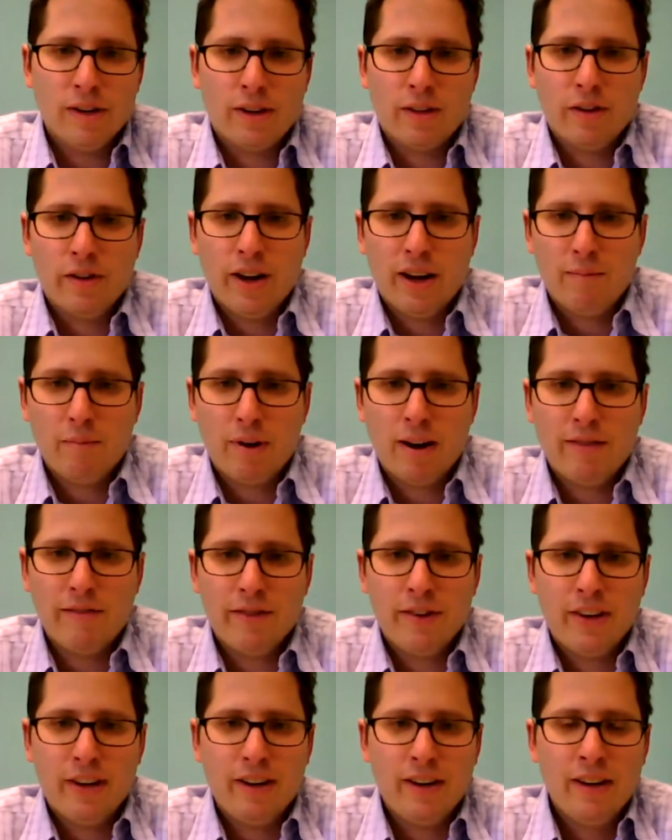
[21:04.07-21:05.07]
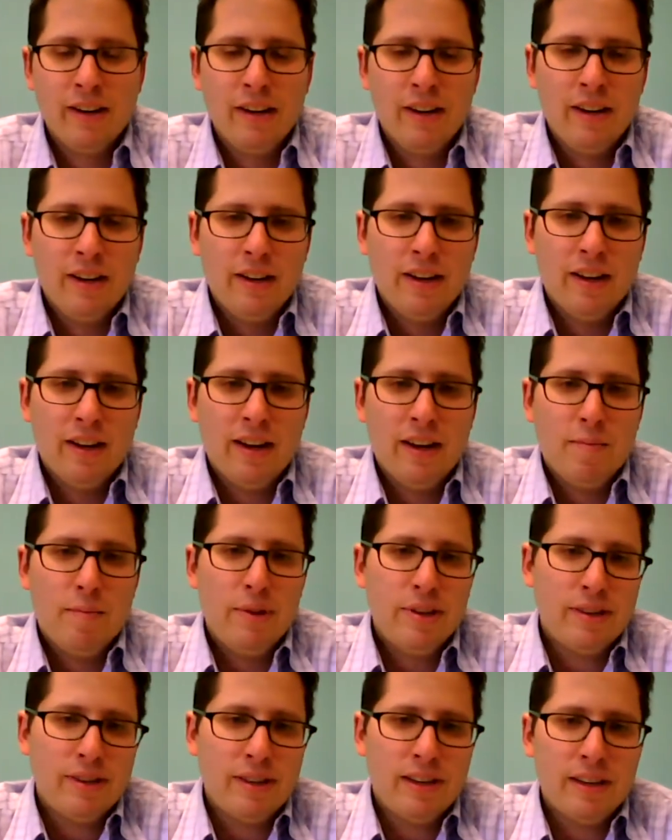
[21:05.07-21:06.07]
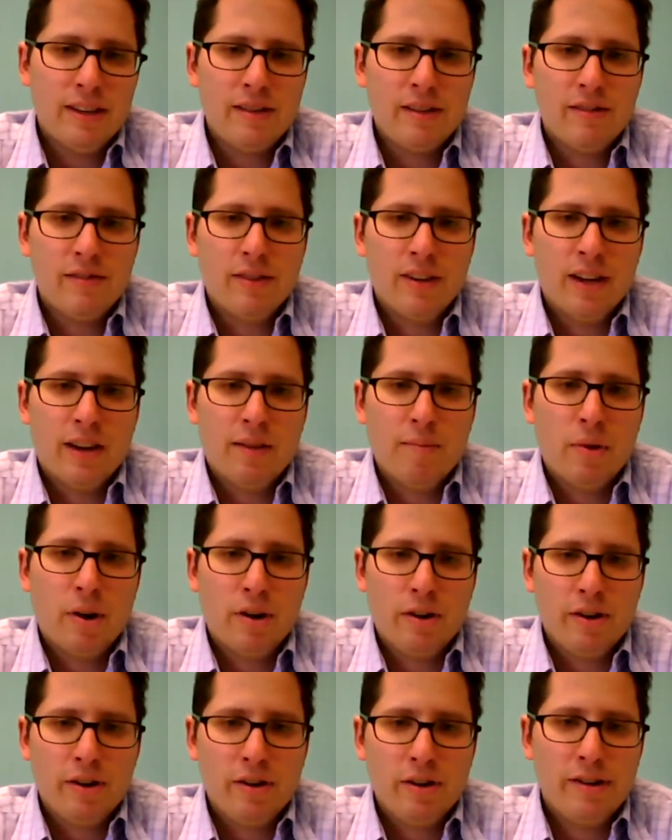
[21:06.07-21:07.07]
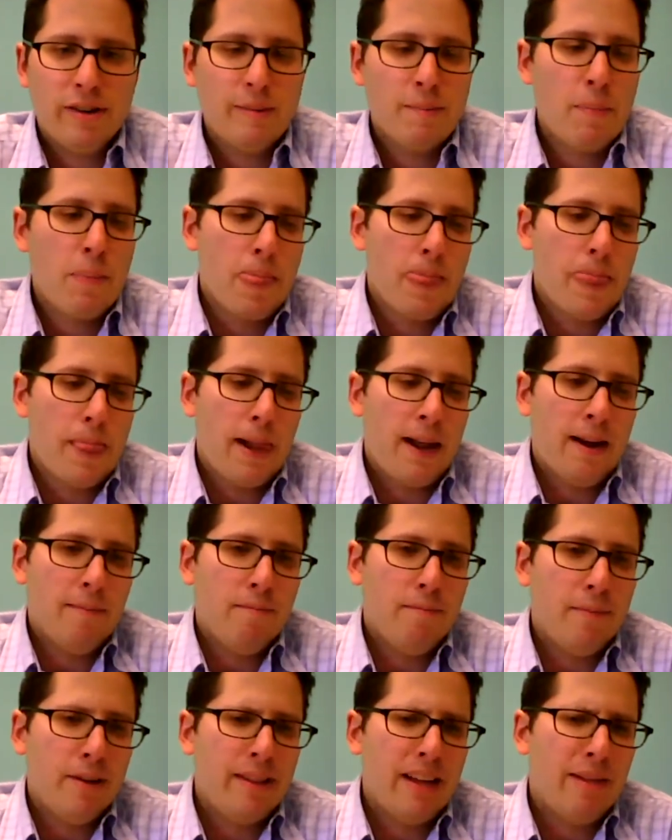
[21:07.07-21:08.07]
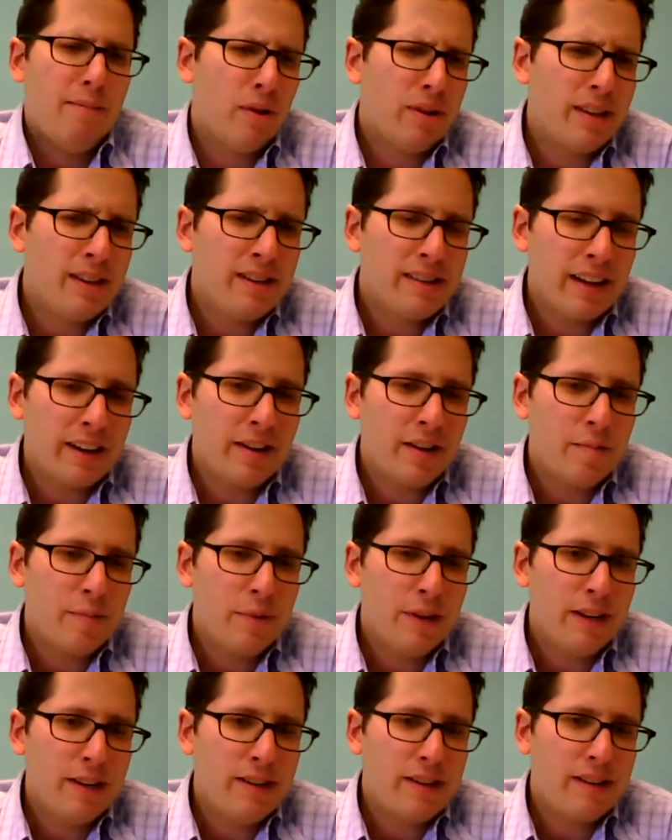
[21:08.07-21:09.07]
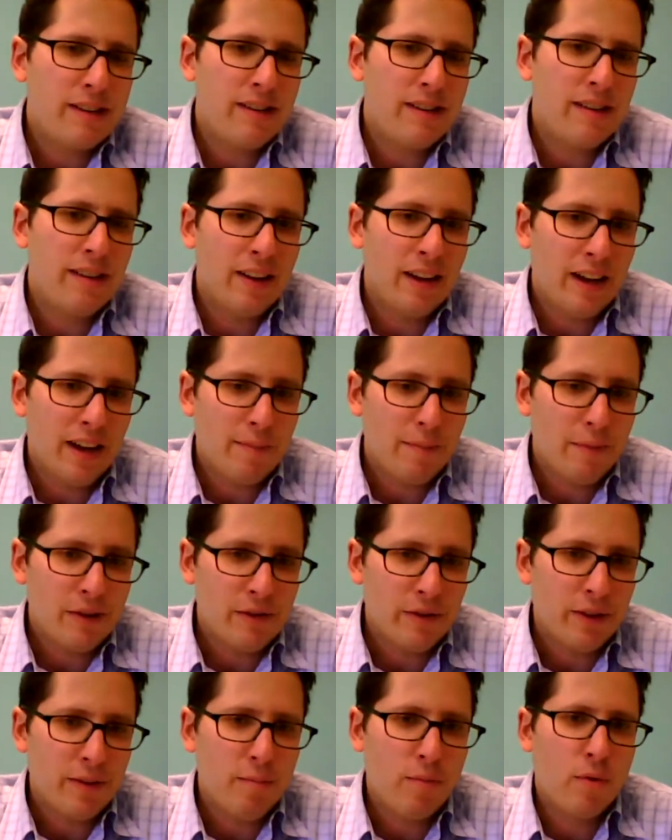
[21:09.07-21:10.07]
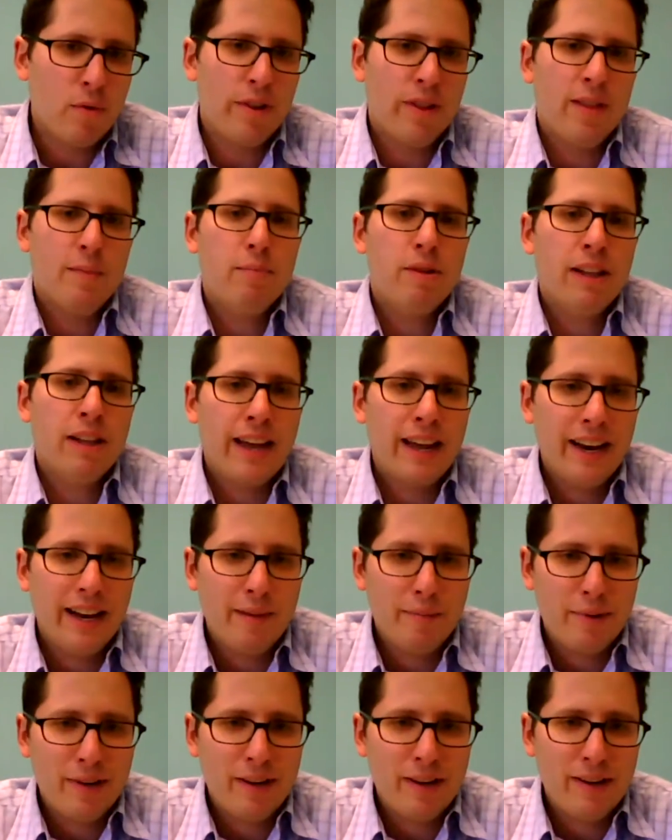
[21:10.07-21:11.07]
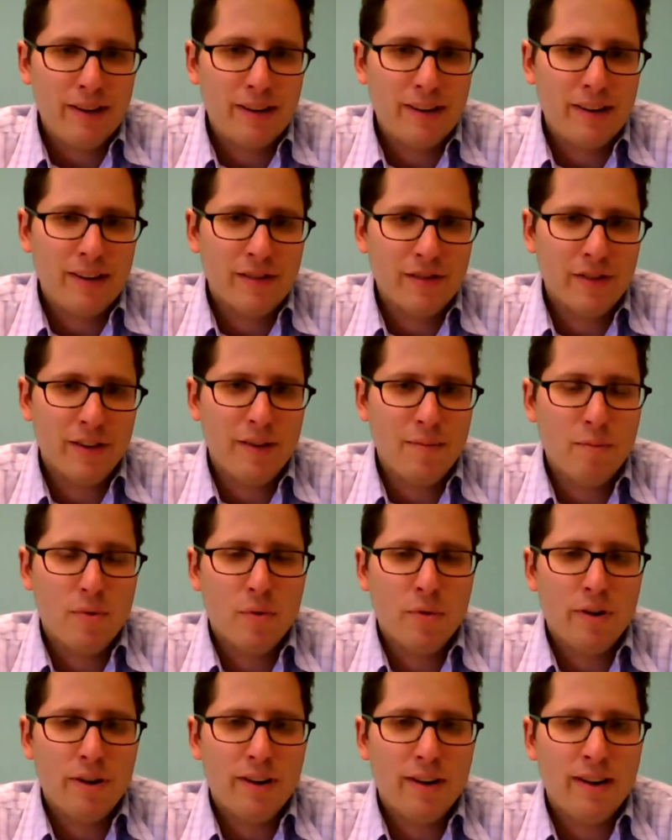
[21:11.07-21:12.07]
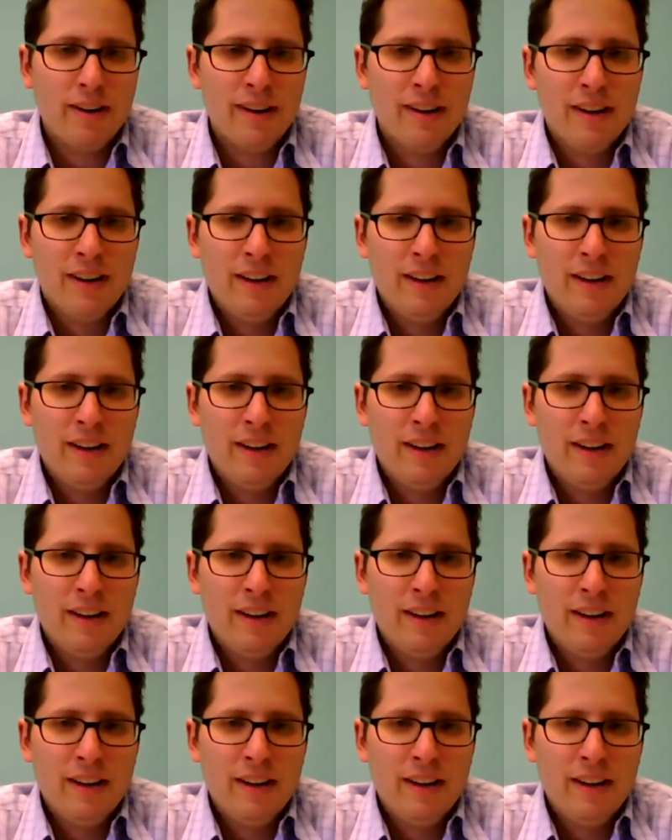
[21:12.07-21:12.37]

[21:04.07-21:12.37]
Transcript: as other nonprofit business partners. But that multi-sector piece is really important. The planning piece is really important.